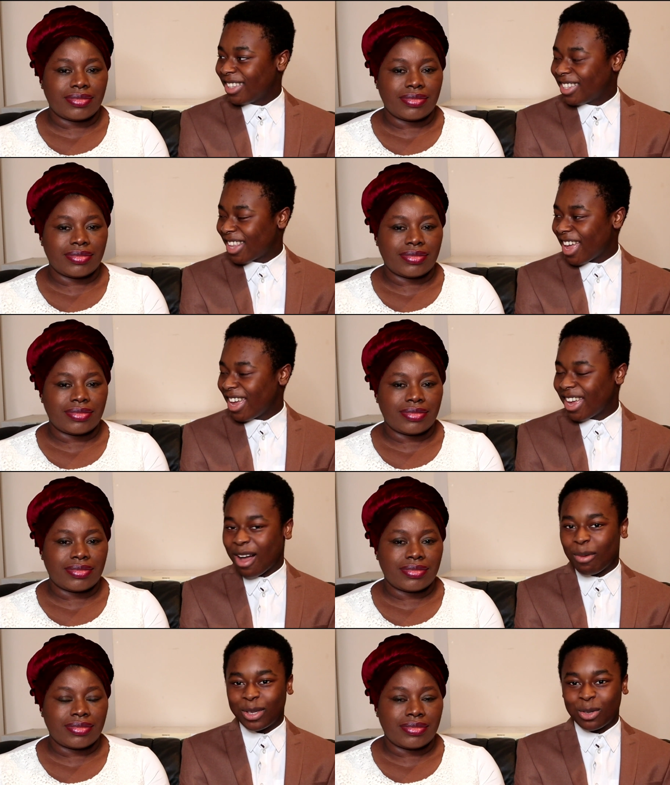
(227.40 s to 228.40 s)
Speaker 1: Today,
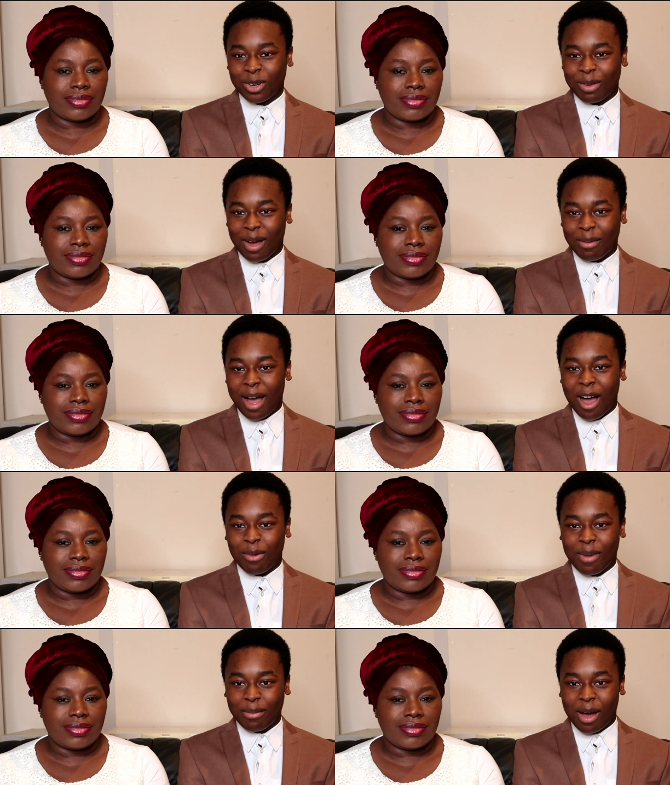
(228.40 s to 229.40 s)
I'll be talking about how
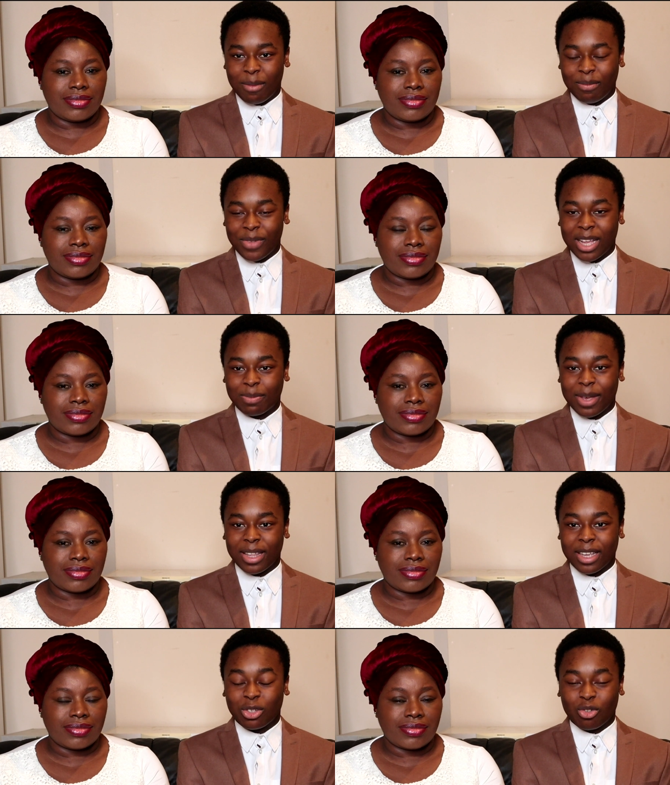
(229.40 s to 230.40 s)
my mum has
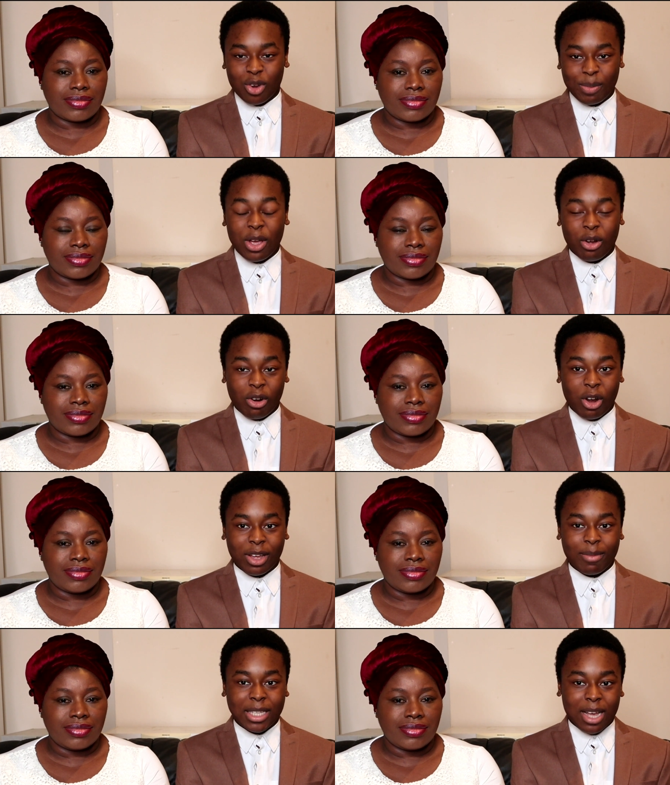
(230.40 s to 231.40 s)
been extremely heroic
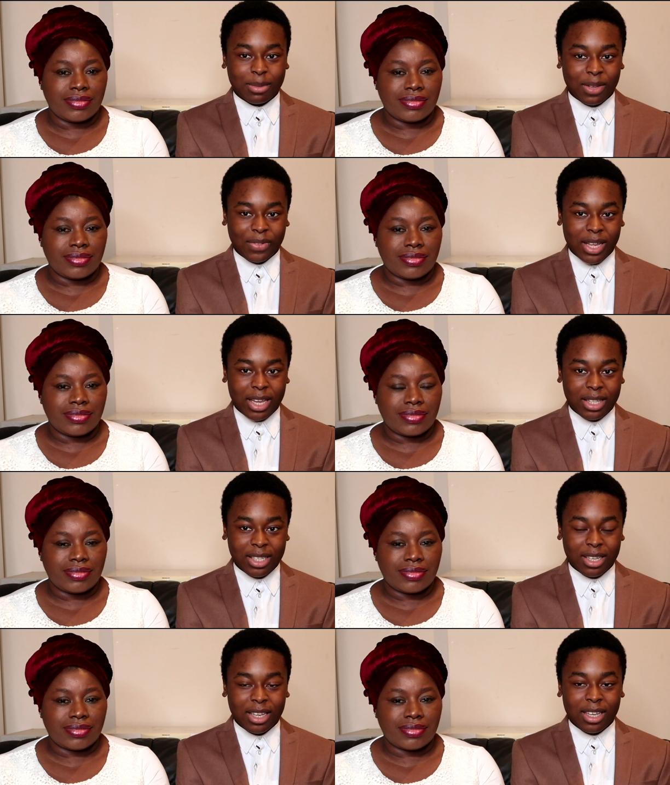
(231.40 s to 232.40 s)
in my times of need,
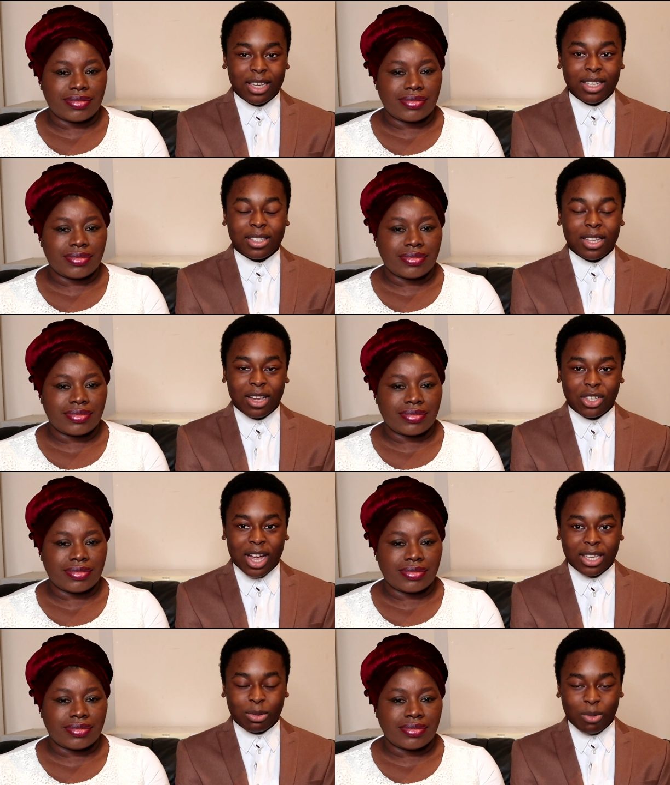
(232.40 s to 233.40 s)
such
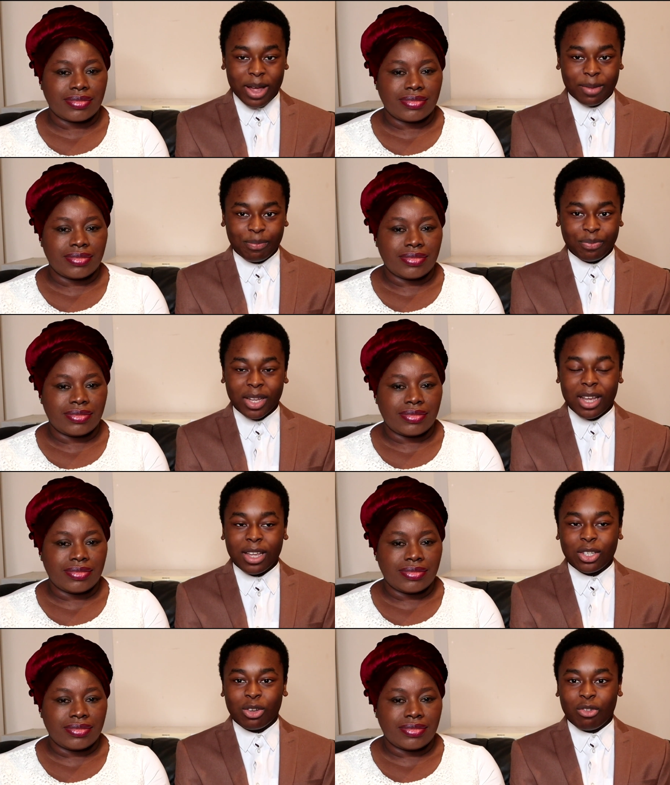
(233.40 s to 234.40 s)
as when
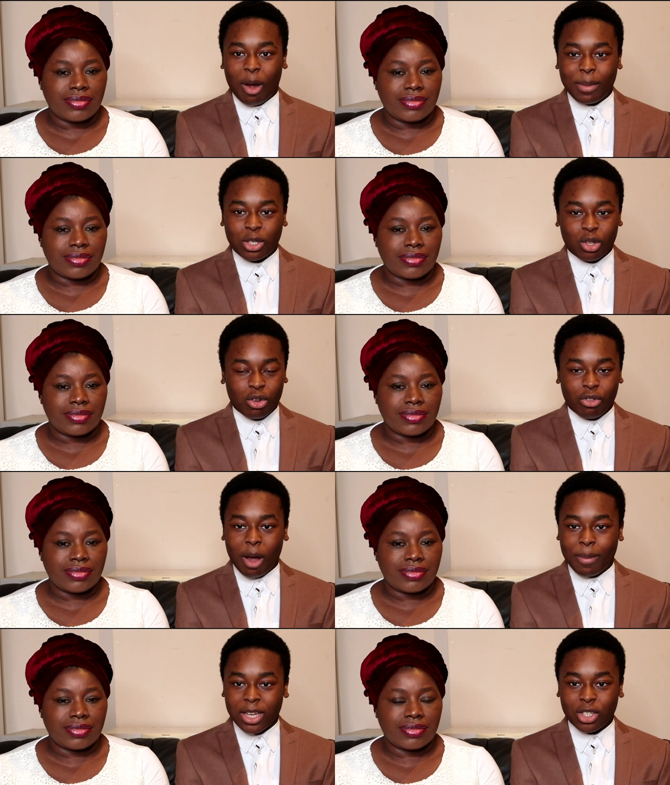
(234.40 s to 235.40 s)
she rummaged through
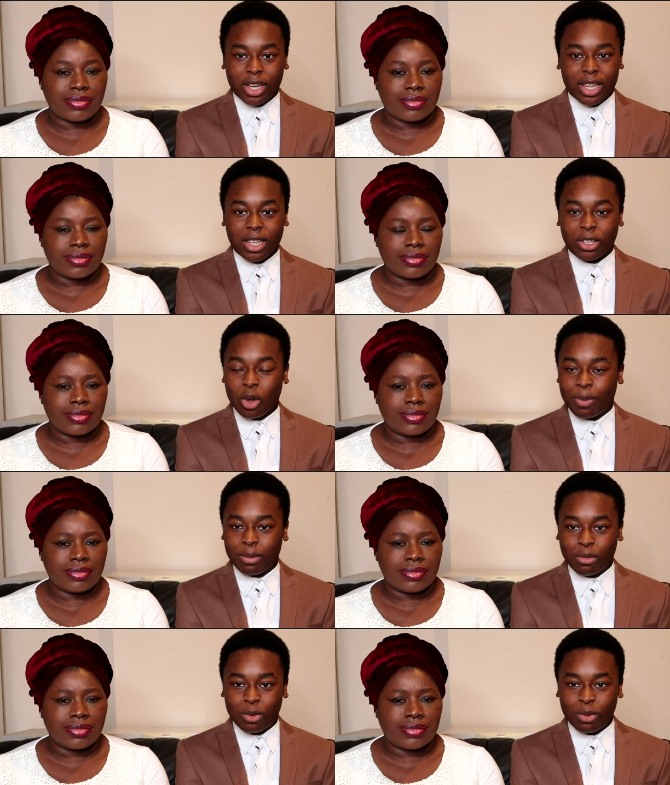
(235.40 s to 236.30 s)
rubbish in the shopping